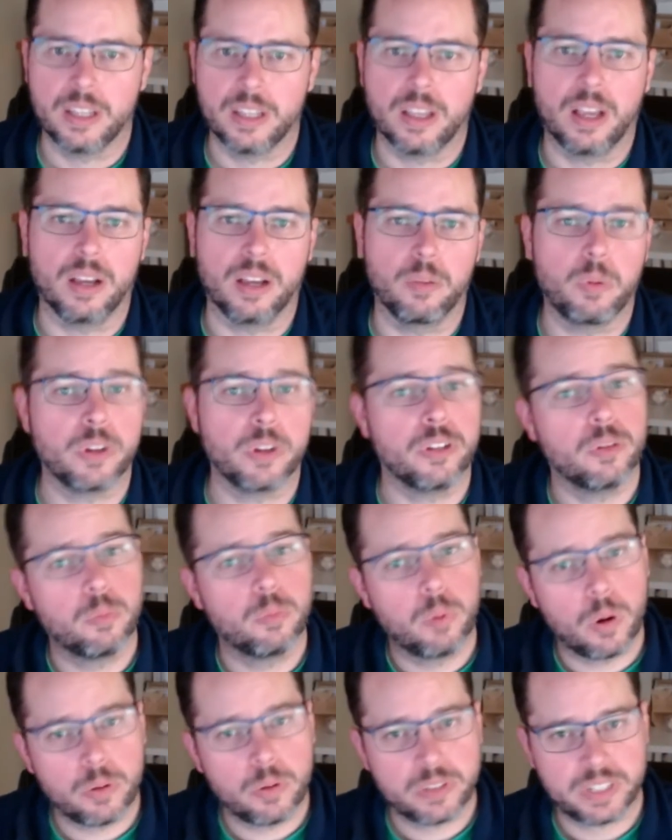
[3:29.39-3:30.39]
What you
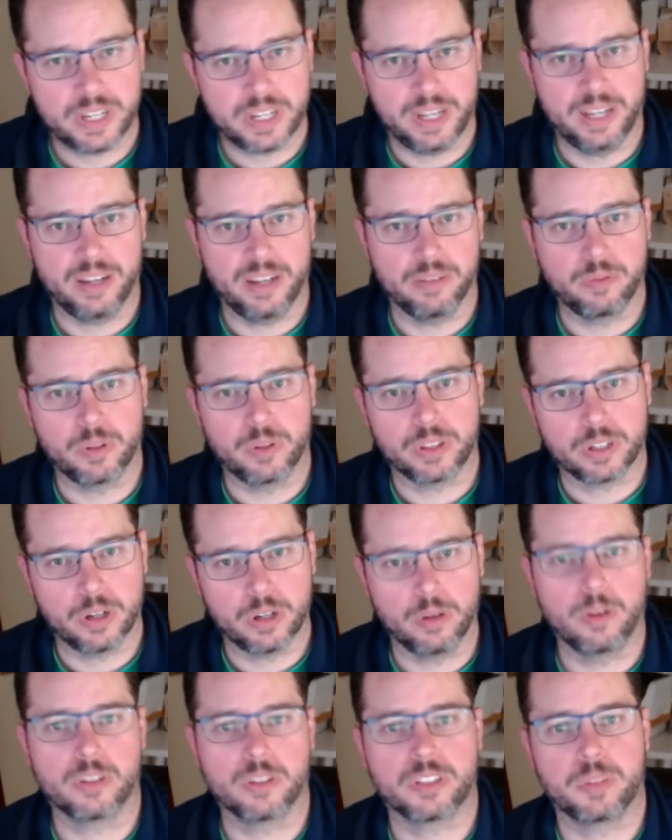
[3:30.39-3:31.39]
won't have with
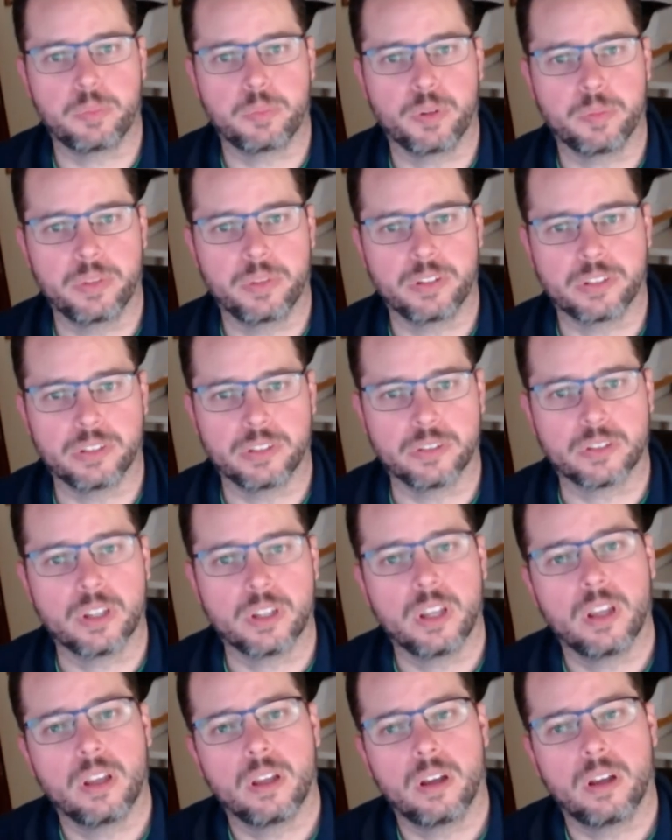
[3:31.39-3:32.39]
co-hosting permissions
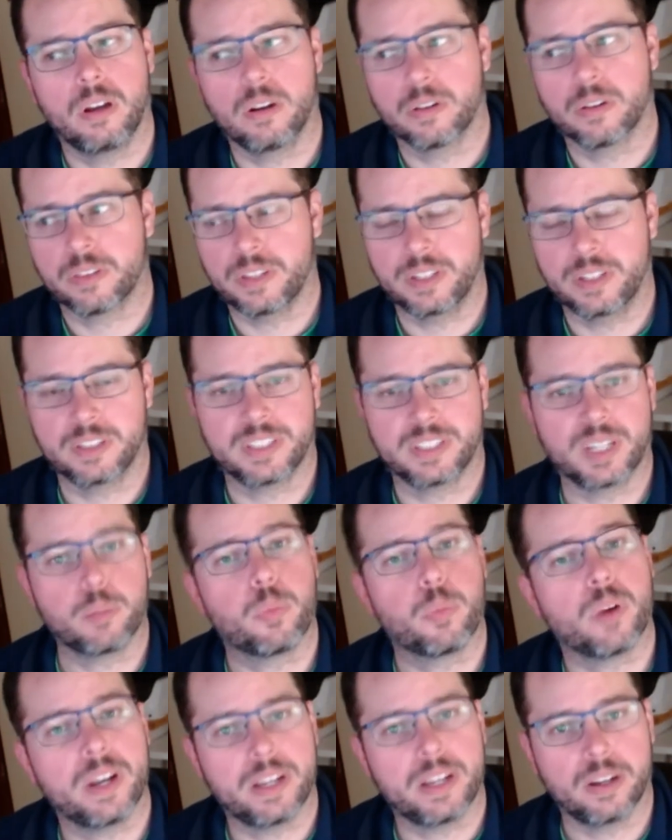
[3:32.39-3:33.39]
are things like
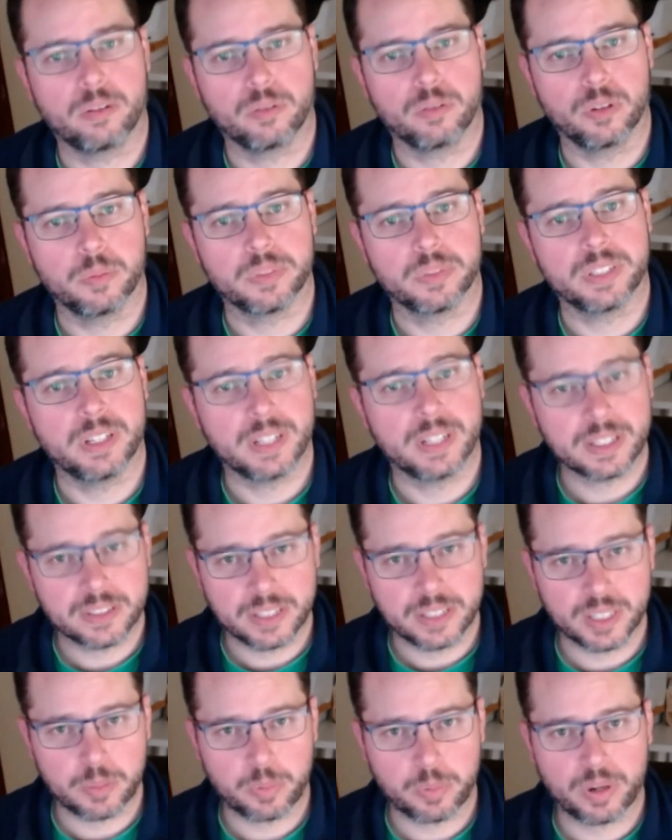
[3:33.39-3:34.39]
breakout rooms. Now, that's
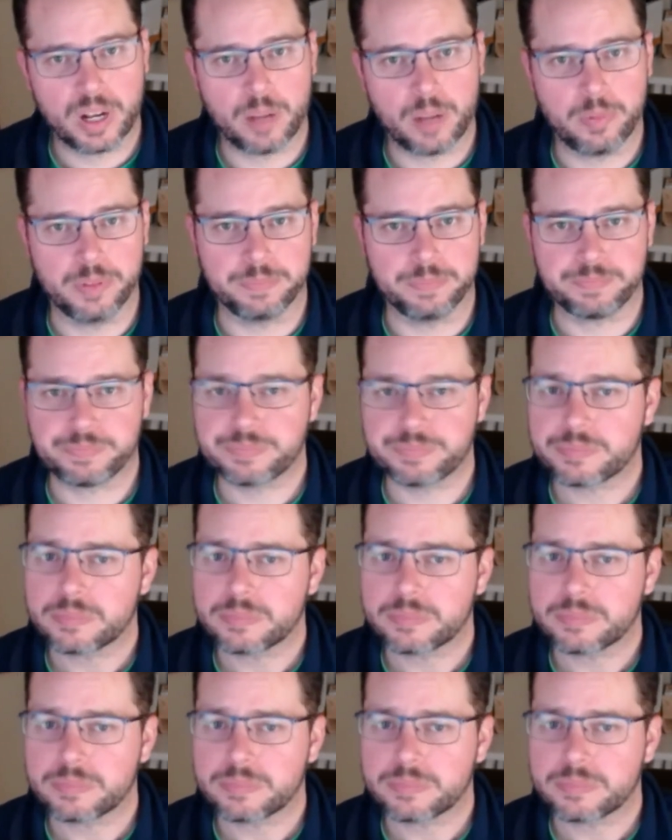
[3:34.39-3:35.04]
not a problem.